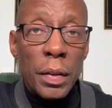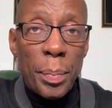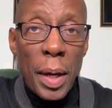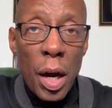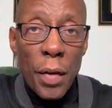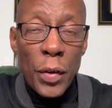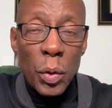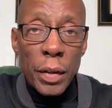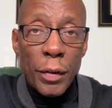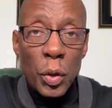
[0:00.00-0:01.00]
Power of
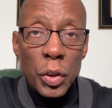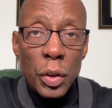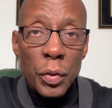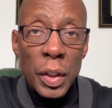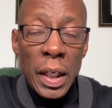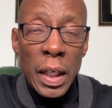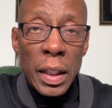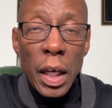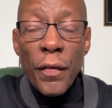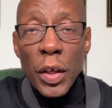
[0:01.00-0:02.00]
Hope Devotionals.
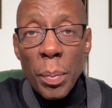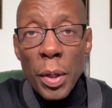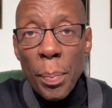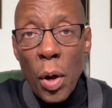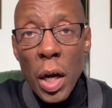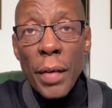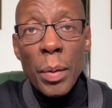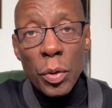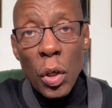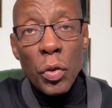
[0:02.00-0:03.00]
Love for you to be a part of. I'm
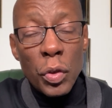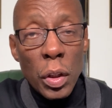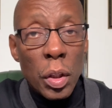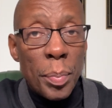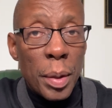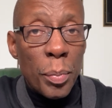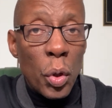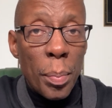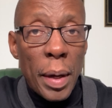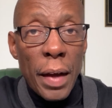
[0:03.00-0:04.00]
going to talk to you a little bit more
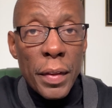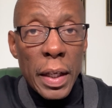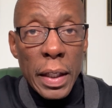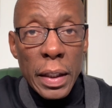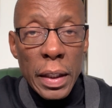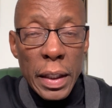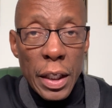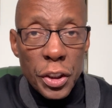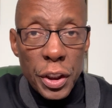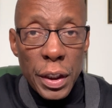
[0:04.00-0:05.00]
about that in the
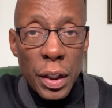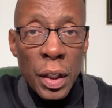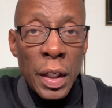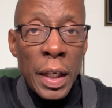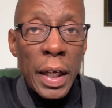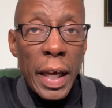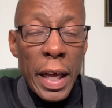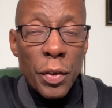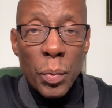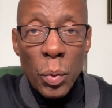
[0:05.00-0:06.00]
next year
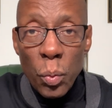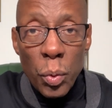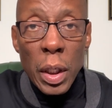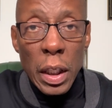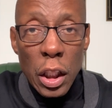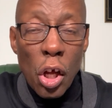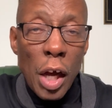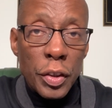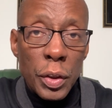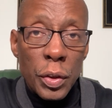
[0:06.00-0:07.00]
as we really
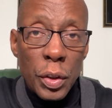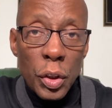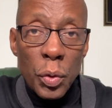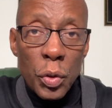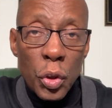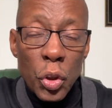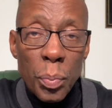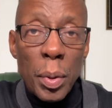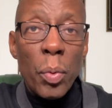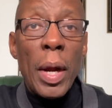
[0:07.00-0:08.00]
launch into YouTube.
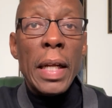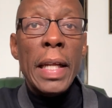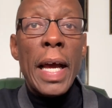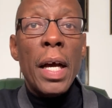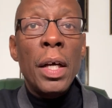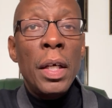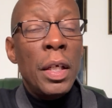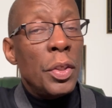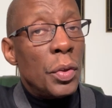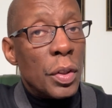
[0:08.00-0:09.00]
But right now,
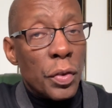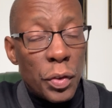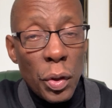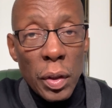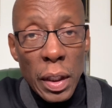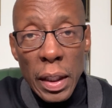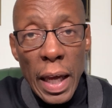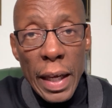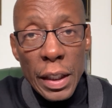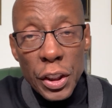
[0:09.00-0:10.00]
you can certainly
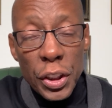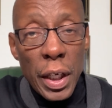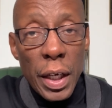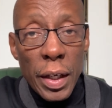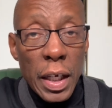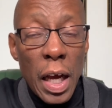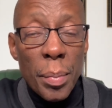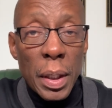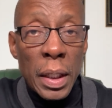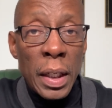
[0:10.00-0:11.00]
like and share and
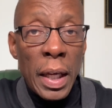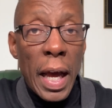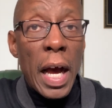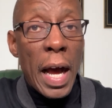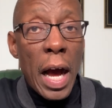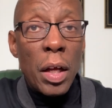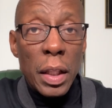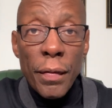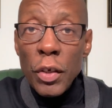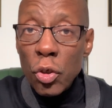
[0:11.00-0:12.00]
comment. I'll
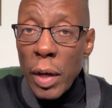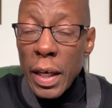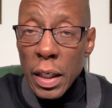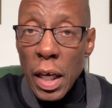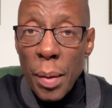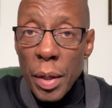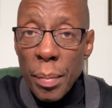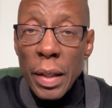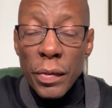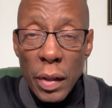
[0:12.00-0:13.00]
even try to comment
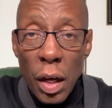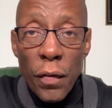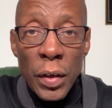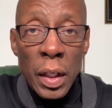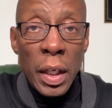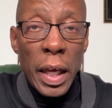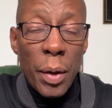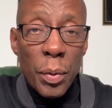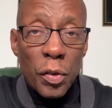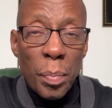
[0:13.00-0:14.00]
myself
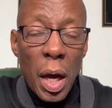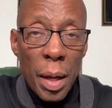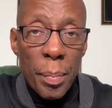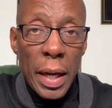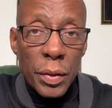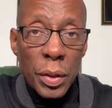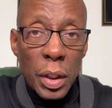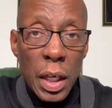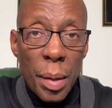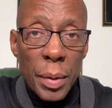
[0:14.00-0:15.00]
and respond back to your
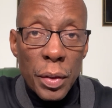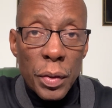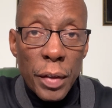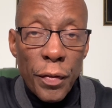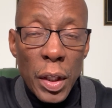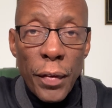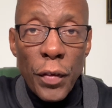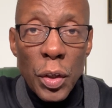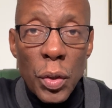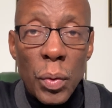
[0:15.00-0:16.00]
comments if
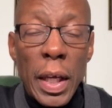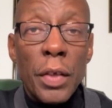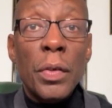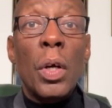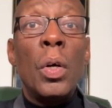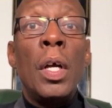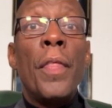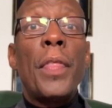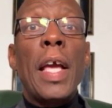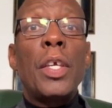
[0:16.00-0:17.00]
you do that. So
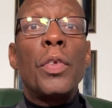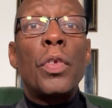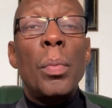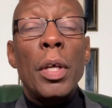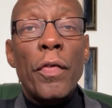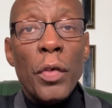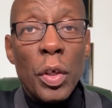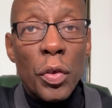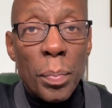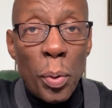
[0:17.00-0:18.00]
thank you so much for your
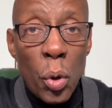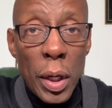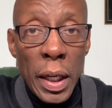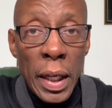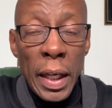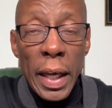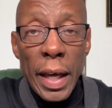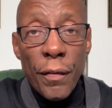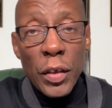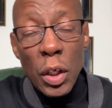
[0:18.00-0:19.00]
support.
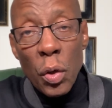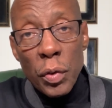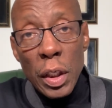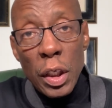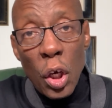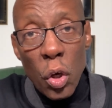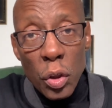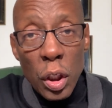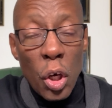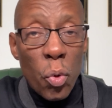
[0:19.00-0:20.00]
And for those that don't
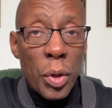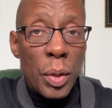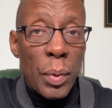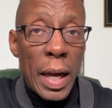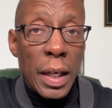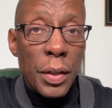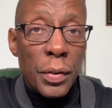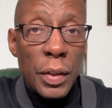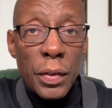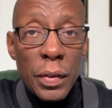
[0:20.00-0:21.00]
know, we're right here at
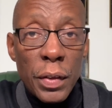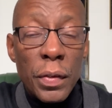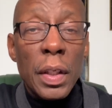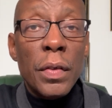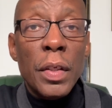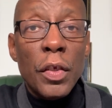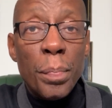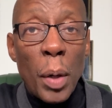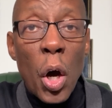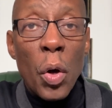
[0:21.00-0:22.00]
6060
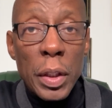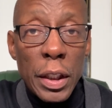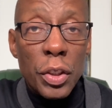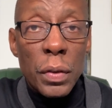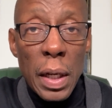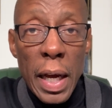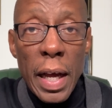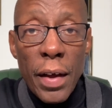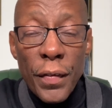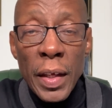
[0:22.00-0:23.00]
Spalding
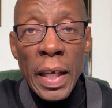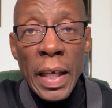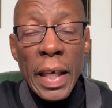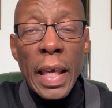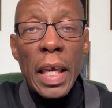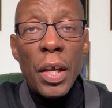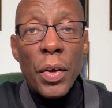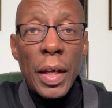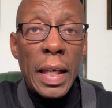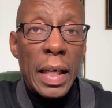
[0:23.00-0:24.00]
Drive
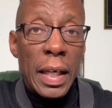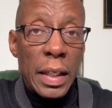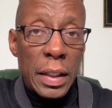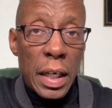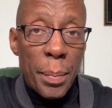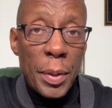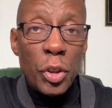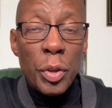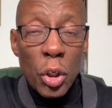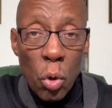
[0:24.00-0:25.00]
here in
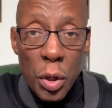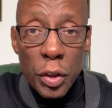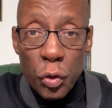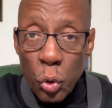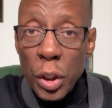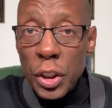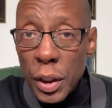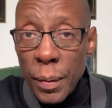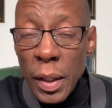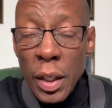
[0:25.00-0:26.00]
Peachtree Corners,
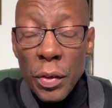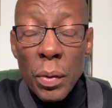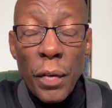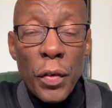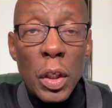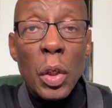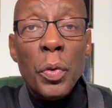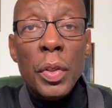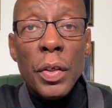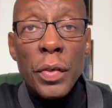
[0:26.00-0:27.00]
Georgia. So if you're
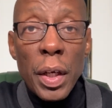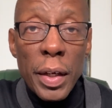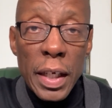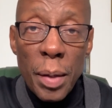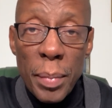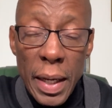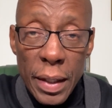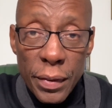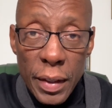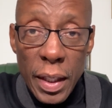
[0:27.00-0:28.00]
close to this area, come by
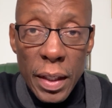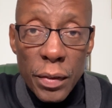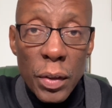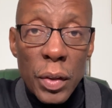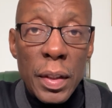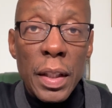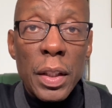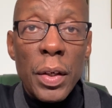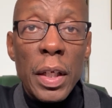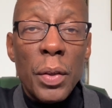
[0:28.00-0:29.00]
and see us on
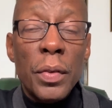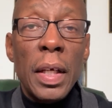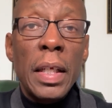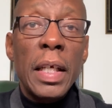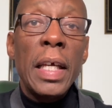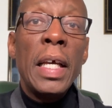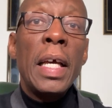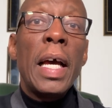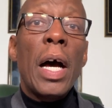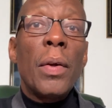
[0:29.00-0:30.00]
10:30 on Sunday.
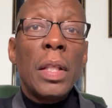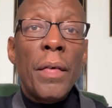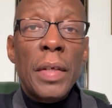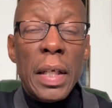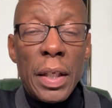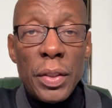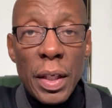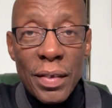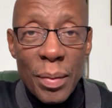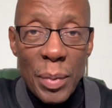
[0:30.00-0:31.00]
I would love to get a
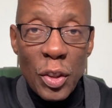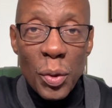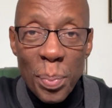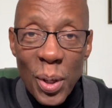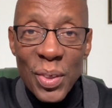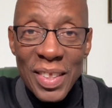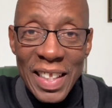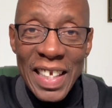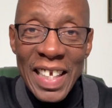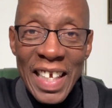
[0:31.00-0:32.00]
chance to meet you
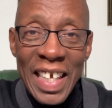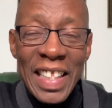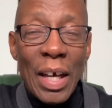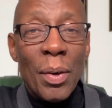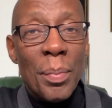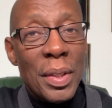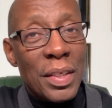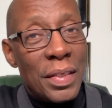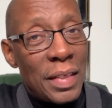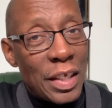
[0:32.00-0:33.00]
personally. That would be
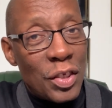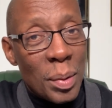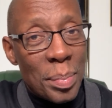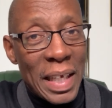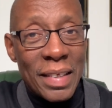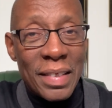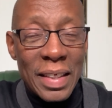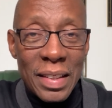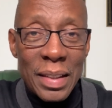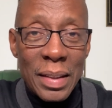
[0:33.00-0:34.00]
such a
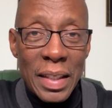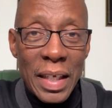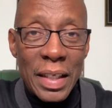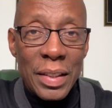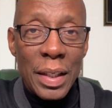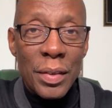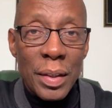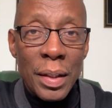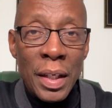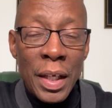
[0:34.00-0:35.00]
blessing to get a chance
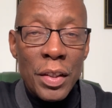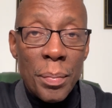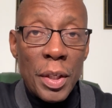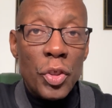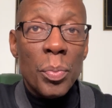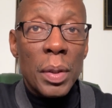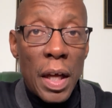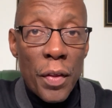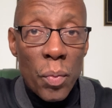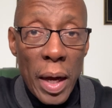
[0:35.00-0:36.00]
to meet you. But
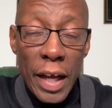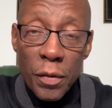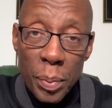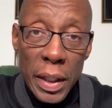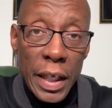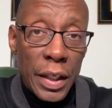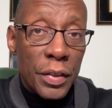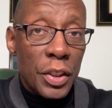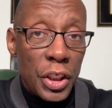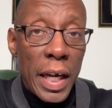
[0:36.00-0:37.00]
otherwise, please
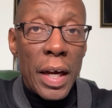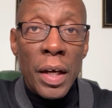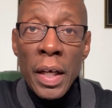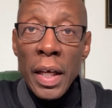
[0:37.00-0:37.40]
share.